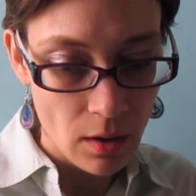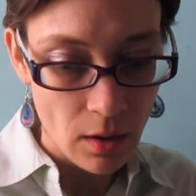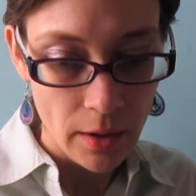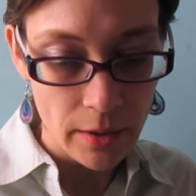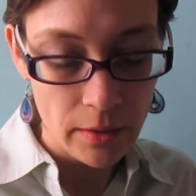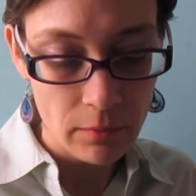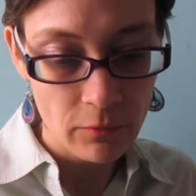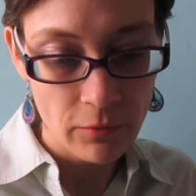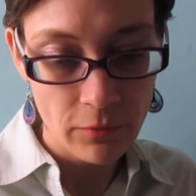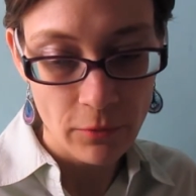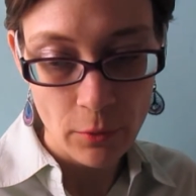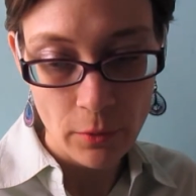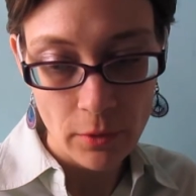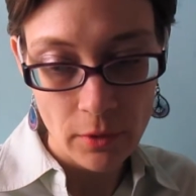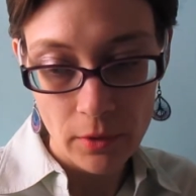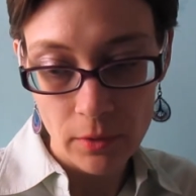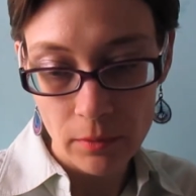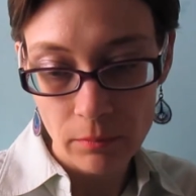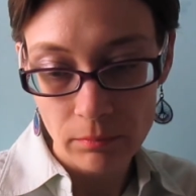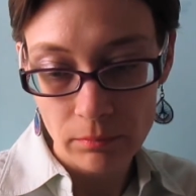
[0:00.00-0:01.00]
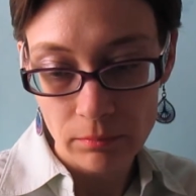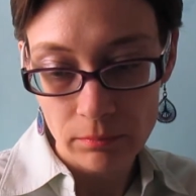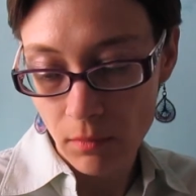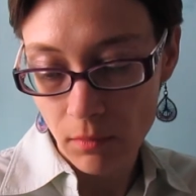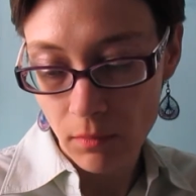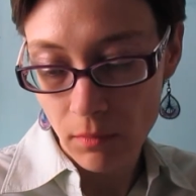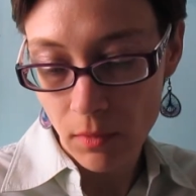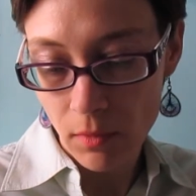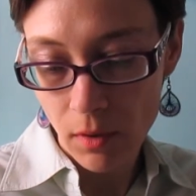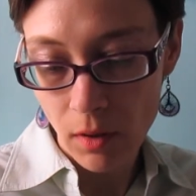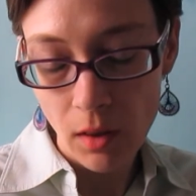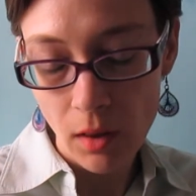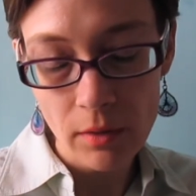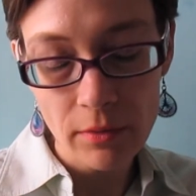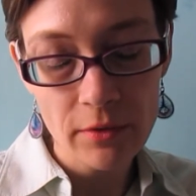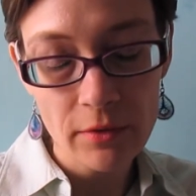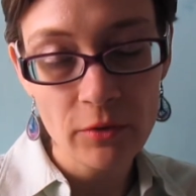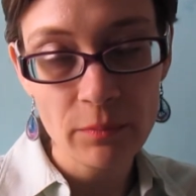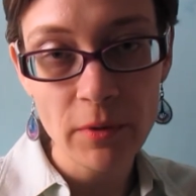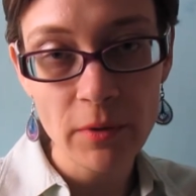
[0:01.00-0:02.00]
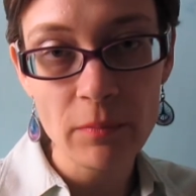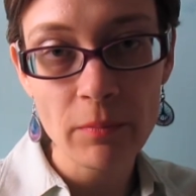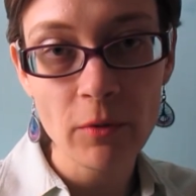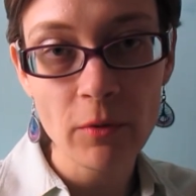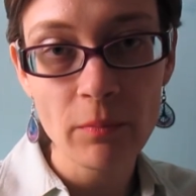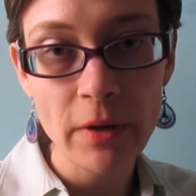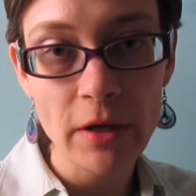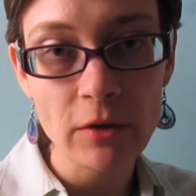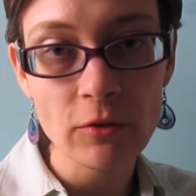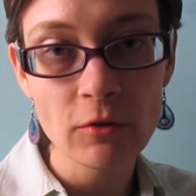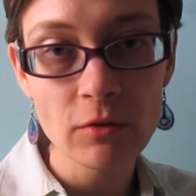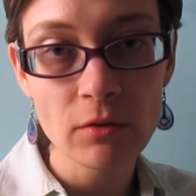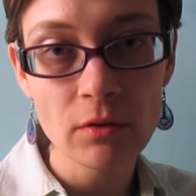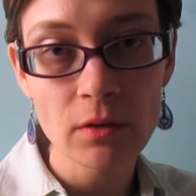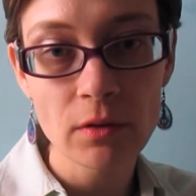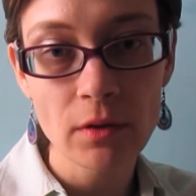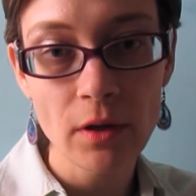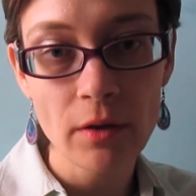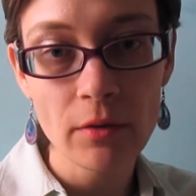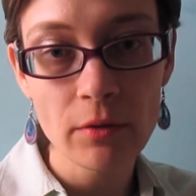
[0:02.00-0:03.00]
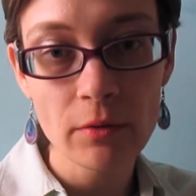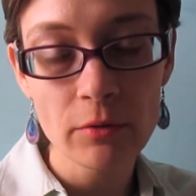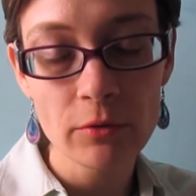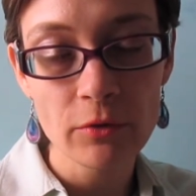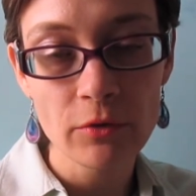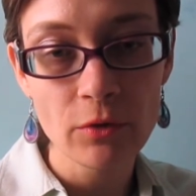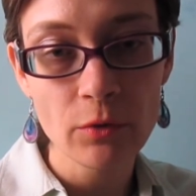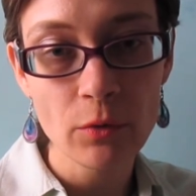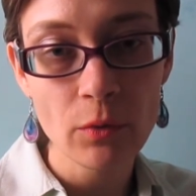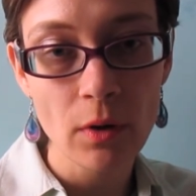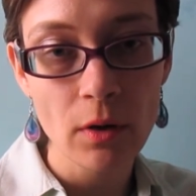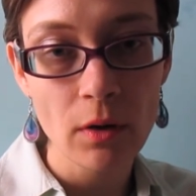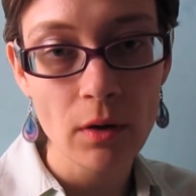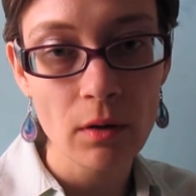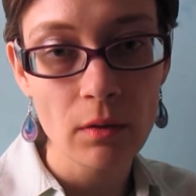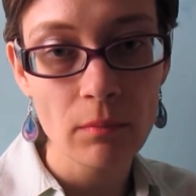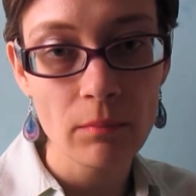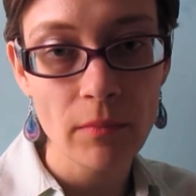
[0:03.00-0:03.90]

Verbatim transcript: I am for all these people mentioned and others who are